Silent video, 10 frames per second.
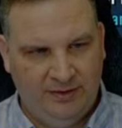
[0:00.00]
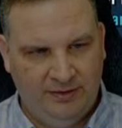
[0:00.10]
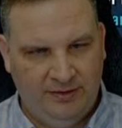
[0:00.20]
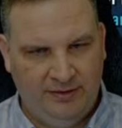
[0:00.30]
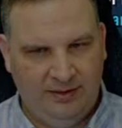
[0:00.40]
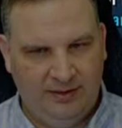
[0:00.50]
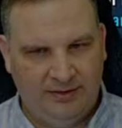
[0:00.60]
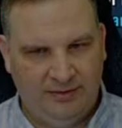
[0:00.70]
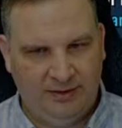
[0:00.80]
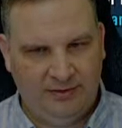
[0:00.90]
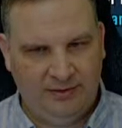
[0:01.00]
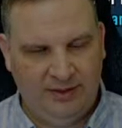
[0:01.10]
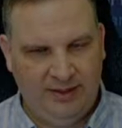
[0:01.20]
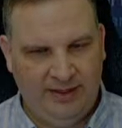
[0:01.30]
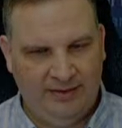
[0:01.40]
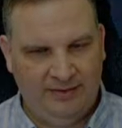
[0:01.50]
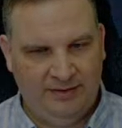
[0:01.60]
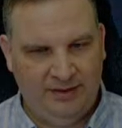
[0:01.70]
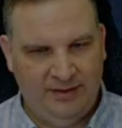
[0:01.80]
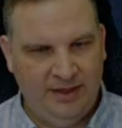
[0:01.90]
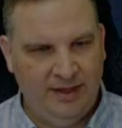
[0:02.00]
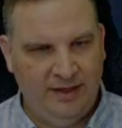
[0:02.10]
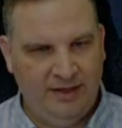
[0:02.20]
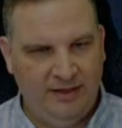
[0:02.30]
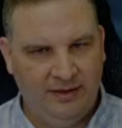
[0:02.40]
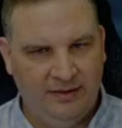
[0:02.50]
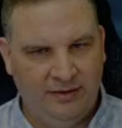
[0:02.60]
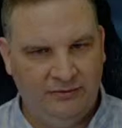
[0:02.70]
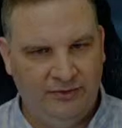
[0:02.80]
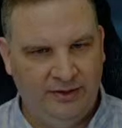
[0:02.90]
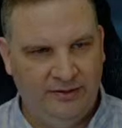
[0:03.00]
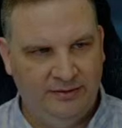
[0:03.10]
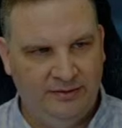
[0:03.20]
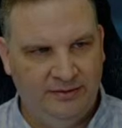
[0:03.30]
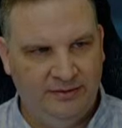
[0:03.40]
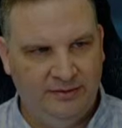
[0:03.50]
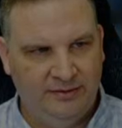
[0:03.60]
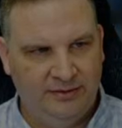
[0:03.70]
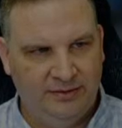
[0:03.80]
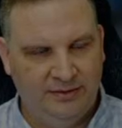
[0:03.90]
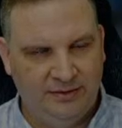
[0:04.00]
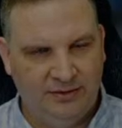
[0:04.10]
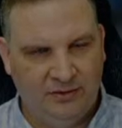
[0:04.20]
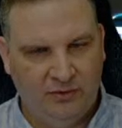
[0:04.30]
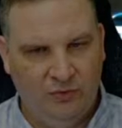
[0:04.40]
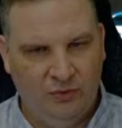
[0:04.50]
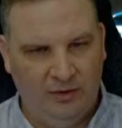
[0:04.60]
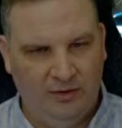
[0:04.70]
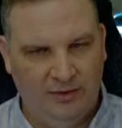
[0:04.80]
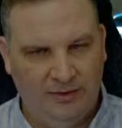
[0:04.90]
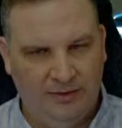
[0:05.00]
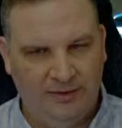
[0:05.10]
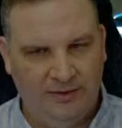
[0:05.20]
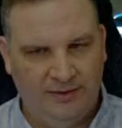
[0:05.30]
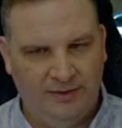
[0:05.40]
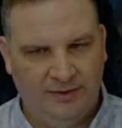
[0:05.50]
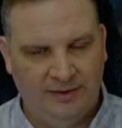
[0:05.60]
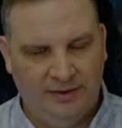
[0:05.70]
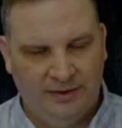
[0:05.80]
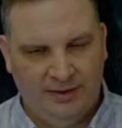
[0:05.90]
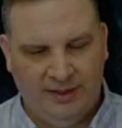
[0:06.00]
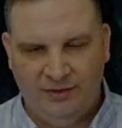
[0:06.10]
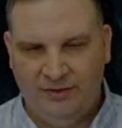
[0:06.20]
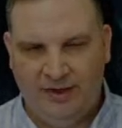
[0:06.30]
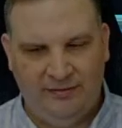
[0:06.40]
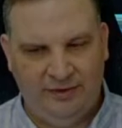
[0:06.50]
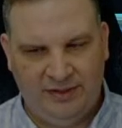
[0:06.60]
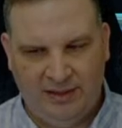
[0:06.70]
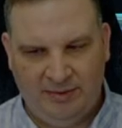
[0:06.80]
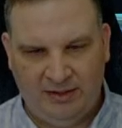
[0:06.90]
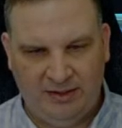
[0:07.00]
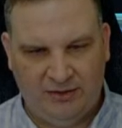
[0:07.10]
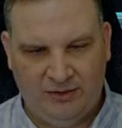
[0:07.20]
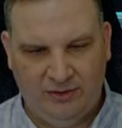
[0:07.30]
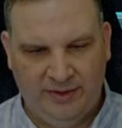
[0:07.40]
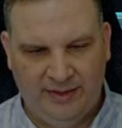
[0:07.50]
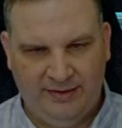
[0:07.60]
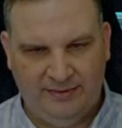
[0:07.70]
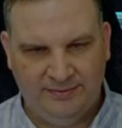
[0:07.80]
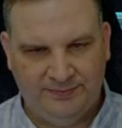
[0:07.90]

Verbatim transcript: All right, there we go. Look at that. Yay, another feat. Cool. I do that every time I click all the way out